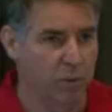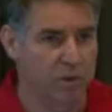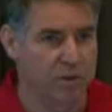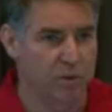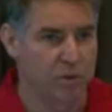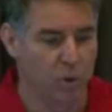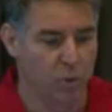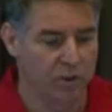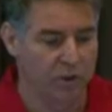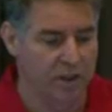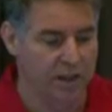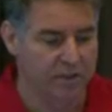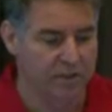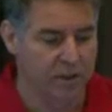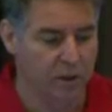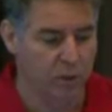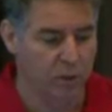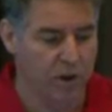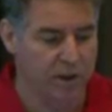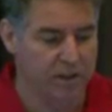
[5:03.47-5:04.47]
that we saw with debtors
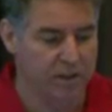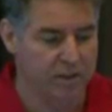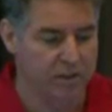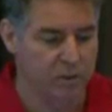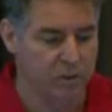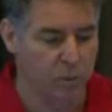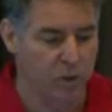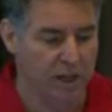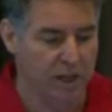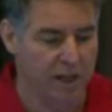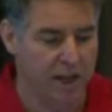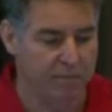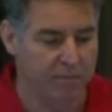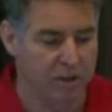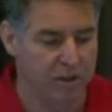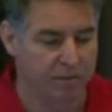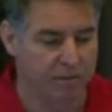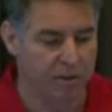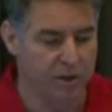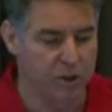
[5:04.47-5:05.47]
and creditors. We can have a
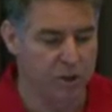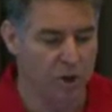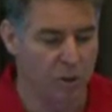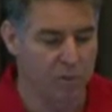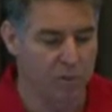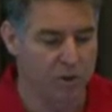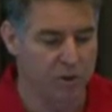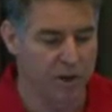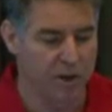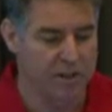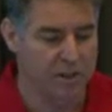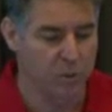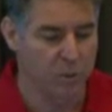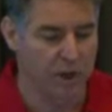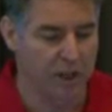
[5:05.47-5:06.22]
different job address,